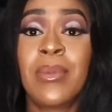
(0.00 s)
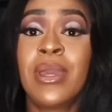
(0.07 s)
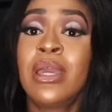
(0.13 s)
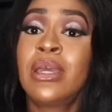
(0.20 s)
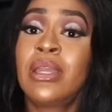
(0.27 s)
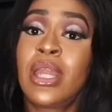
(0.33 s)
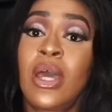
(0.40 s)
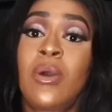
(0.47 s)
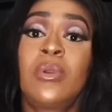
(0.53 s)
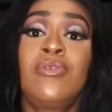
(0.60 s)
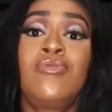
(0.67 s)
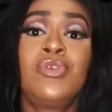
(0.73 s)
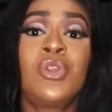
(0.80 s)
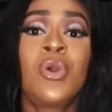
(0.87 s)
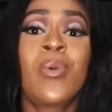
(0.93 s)
Now, if you
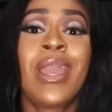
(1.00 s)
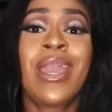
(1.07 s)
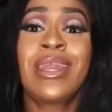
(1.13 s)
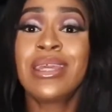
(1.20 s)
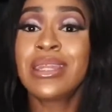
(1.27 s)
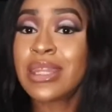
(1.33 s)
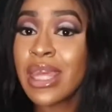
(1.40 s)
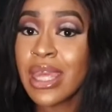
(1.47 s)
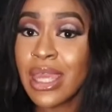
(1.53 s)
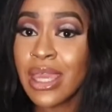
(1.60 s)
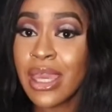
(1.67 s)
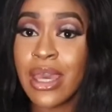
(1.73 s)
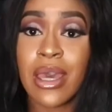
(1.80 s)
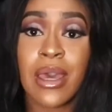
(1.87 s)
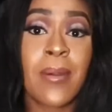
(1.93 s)
know anything
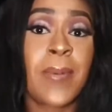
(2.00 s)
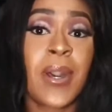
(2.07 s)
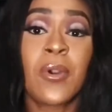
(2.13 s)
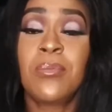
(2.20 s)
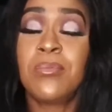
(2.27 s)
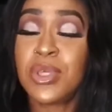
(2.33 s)
about me,